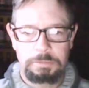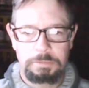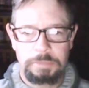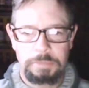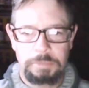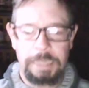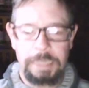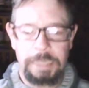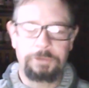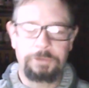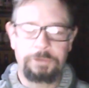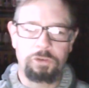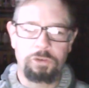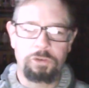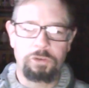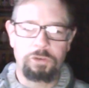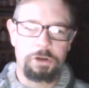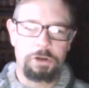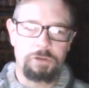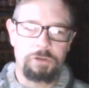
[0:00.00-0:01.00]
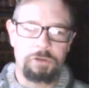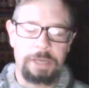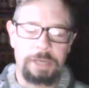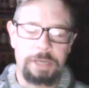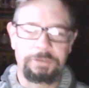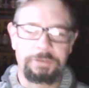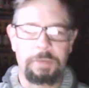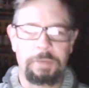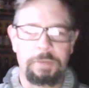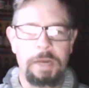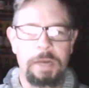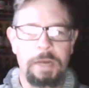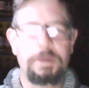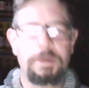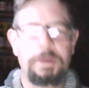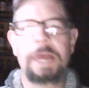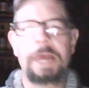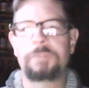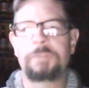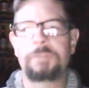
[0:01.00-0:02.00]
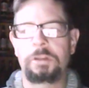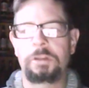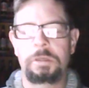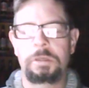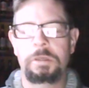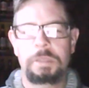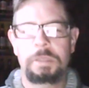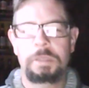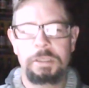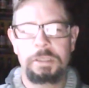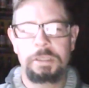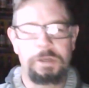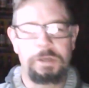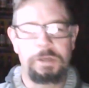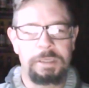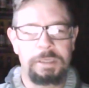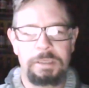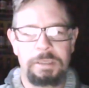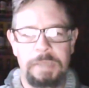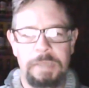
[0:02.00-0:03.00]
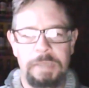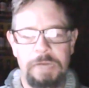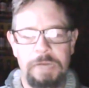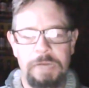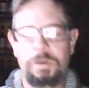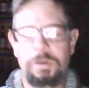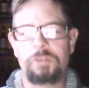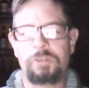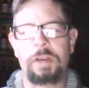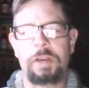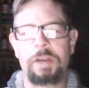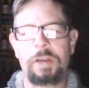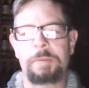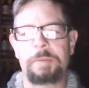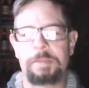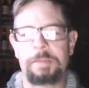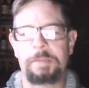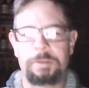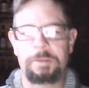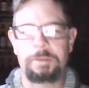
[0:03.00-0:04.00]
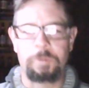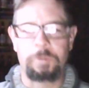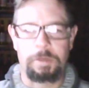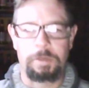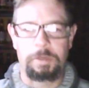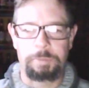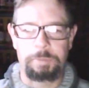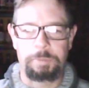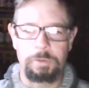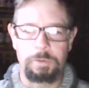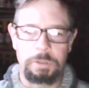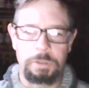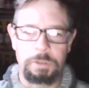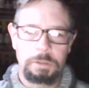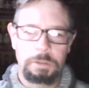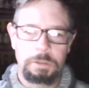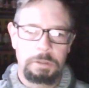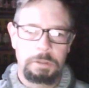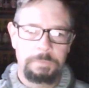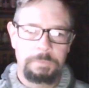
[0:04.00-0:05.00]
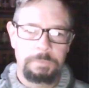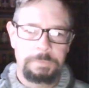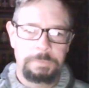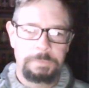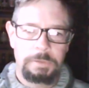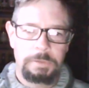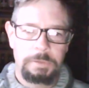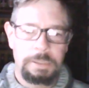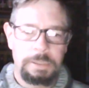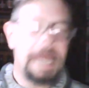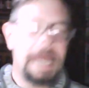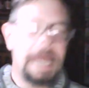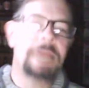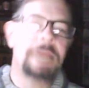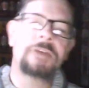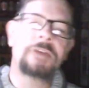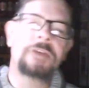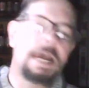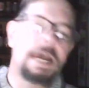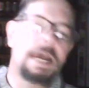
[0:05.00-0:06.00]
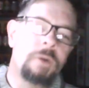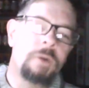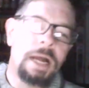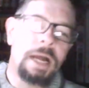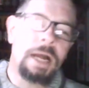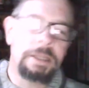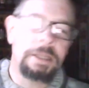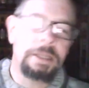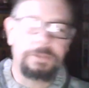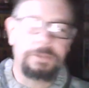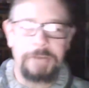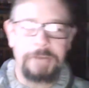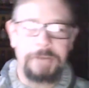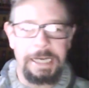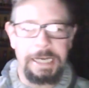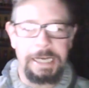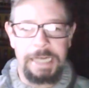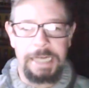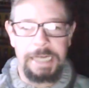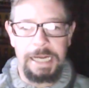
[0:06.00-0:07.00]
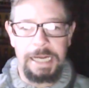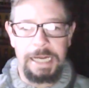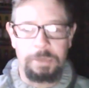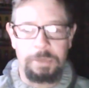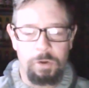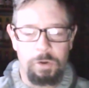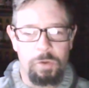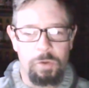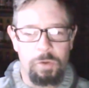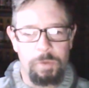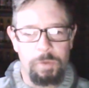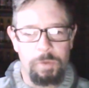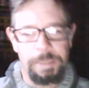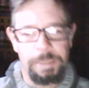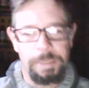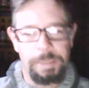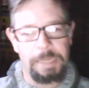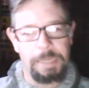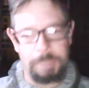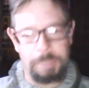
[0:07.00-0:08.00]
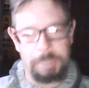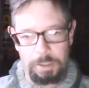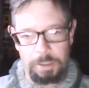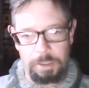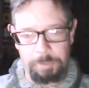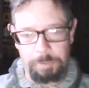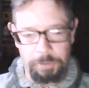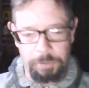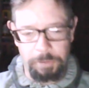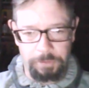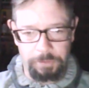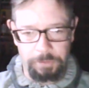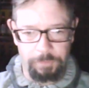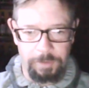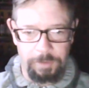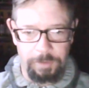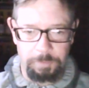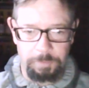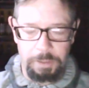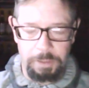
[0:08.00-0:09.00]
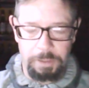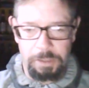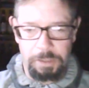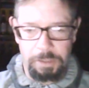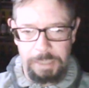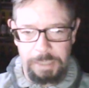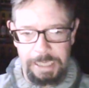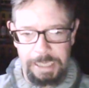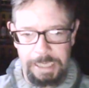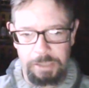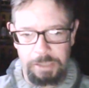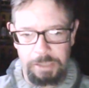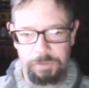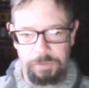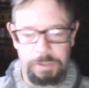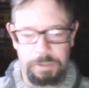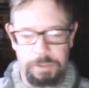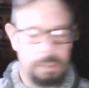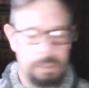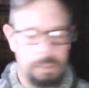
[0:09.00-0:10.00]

And it's a chore to drink. It's like, why do I have to, you know, I don't want to drink a beer that makes me want to puke. Yeah, it's high quality. It's a 99. Oh, whoopee. I'm going to go post it on Facebook. Oh, I can't get over it.